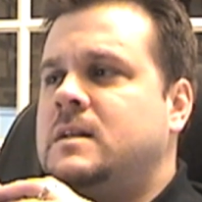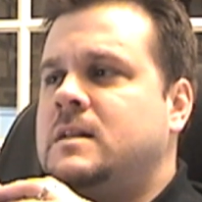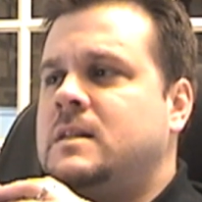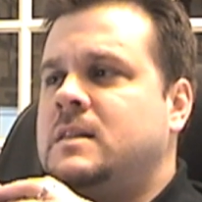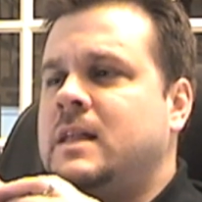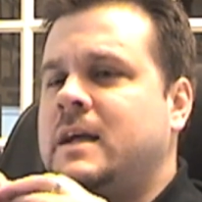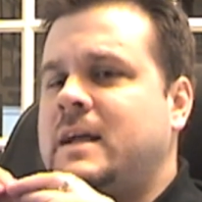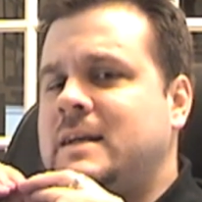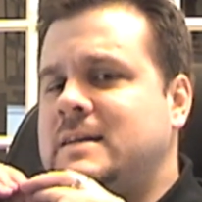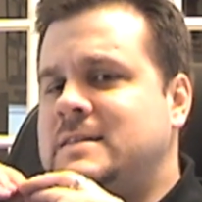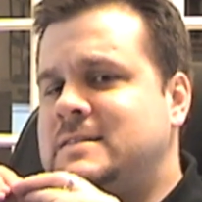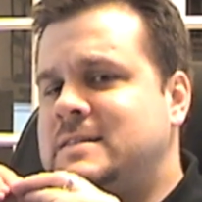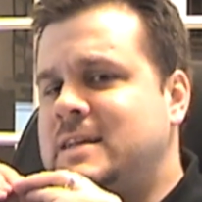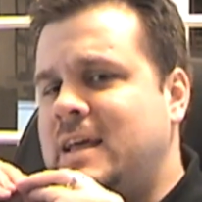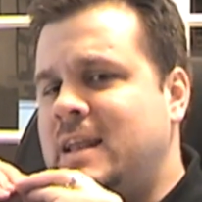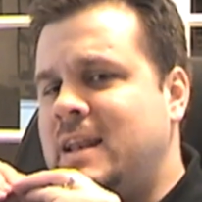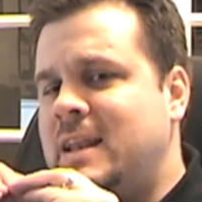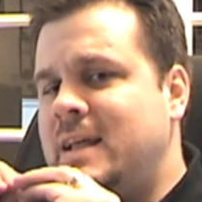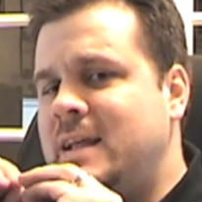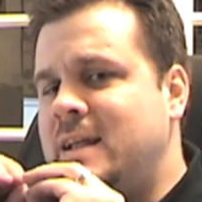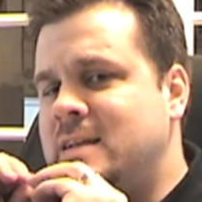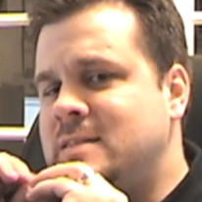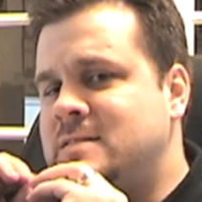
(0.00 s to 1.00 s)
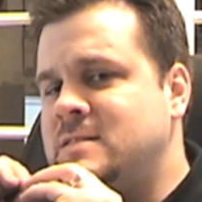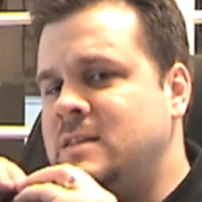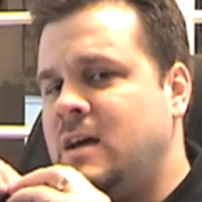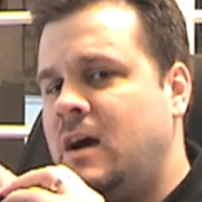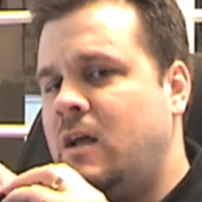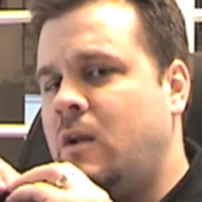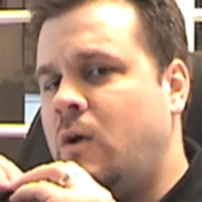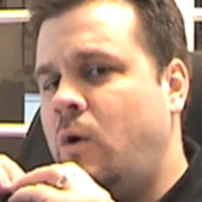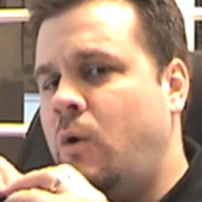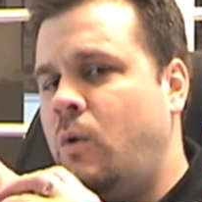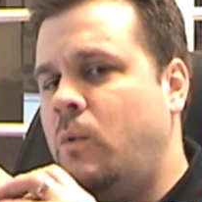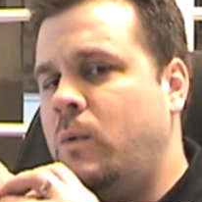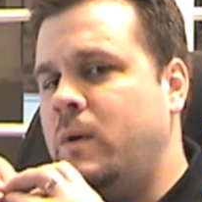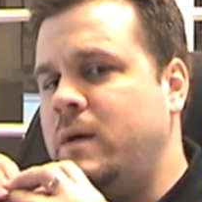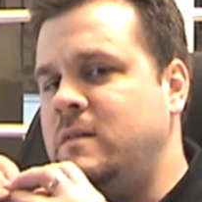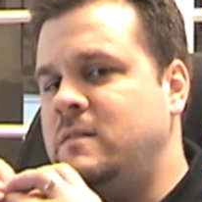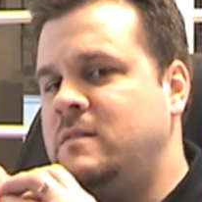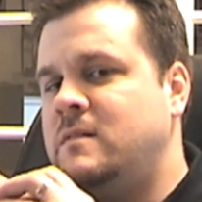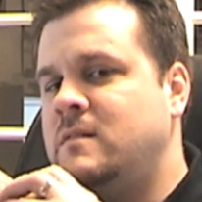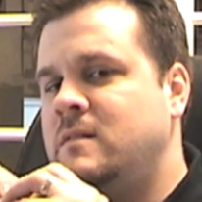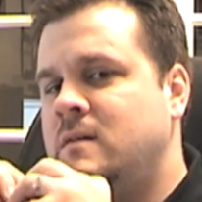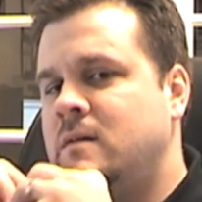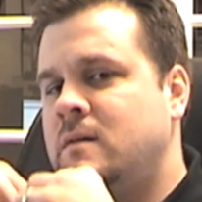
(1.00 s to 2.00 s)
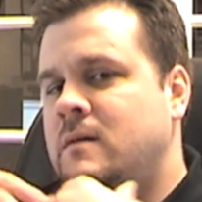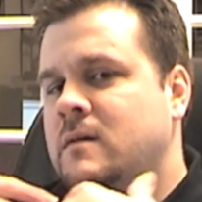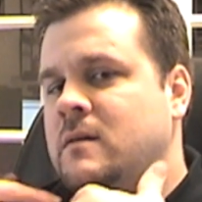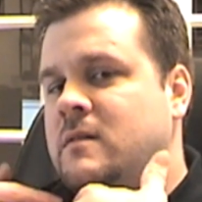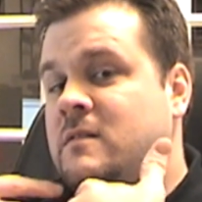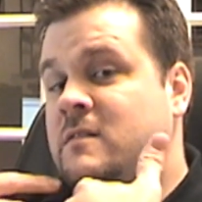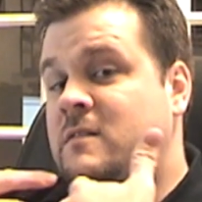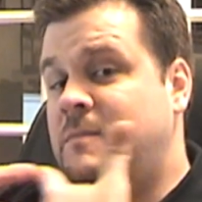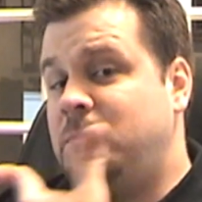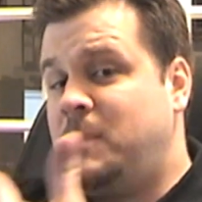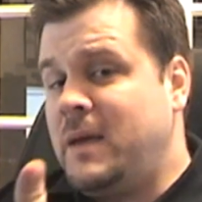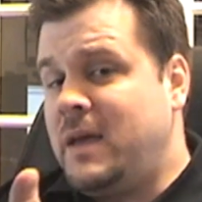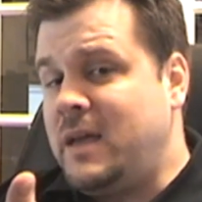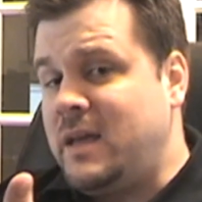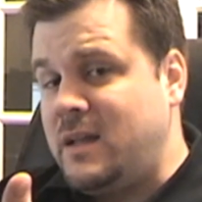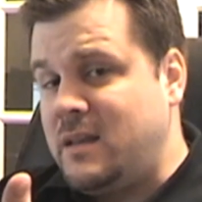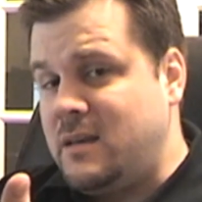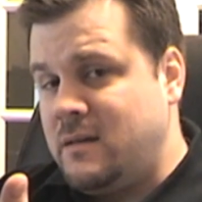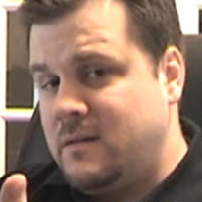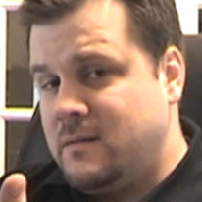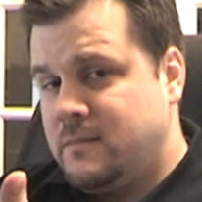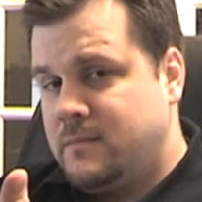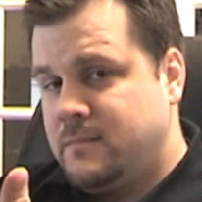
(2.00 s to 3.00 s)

like I said, is not always speed.